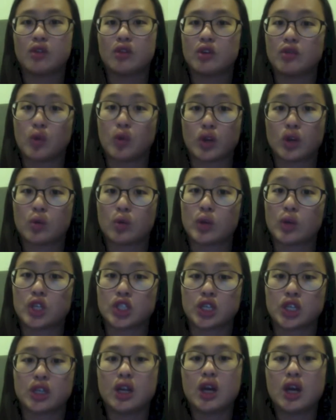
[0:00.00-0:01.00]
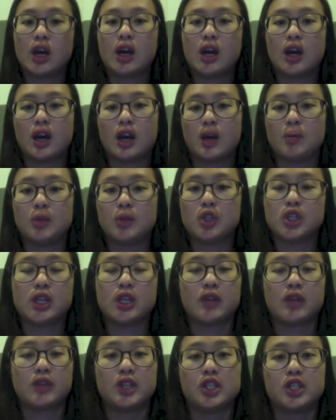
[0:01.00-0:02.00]
avoid a question. You should
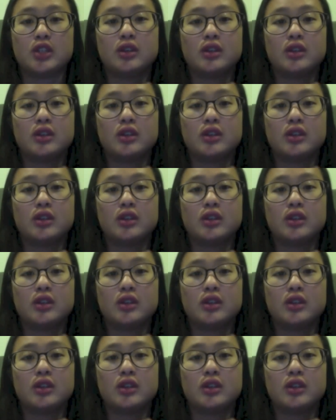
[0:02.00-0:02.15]
definitely,